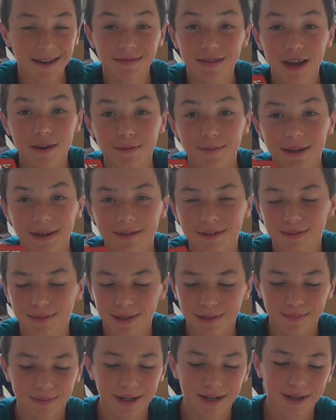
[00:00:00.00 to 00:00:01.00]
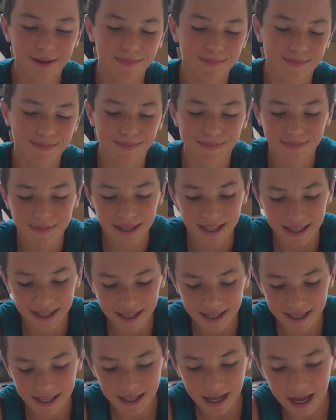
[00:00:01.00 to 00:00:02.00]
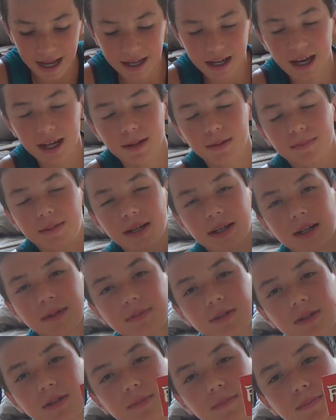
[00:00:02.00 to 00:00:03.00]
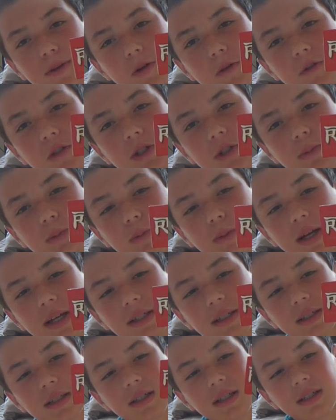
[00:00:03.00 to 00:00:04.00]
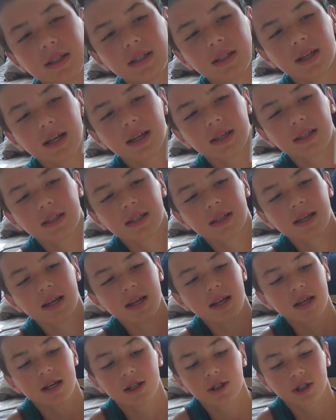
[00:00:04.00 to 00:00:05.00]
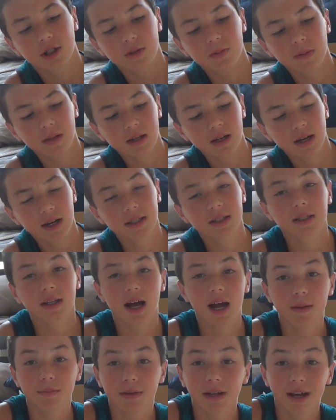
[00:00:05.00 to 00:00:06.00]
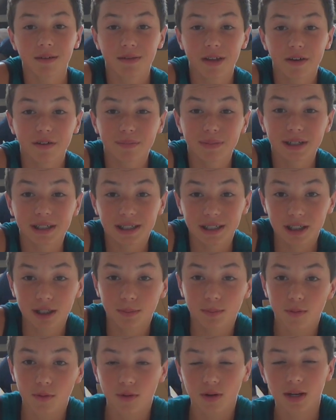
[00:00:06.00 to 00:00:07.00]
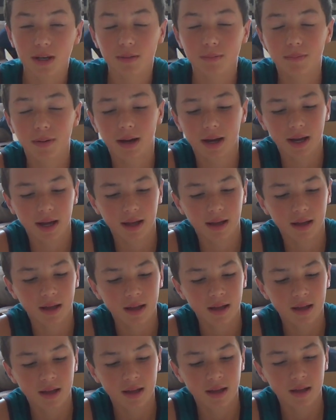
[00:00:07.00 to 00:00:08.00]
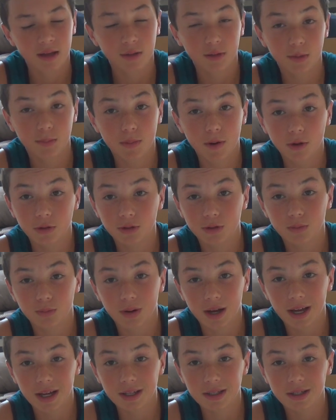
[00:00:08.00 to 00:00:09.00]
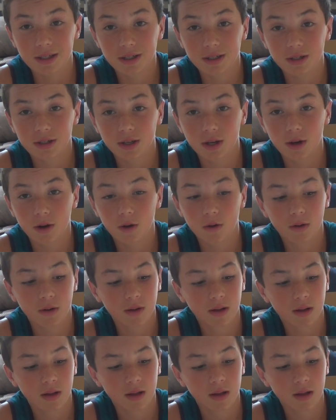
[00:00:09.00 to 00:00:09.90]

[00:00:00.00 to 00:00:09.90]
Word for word: I've never been able to speak. But um, I got picked up some Bones super reds at CCS just because. I mean, I've never been disappointed by the Bones reds, so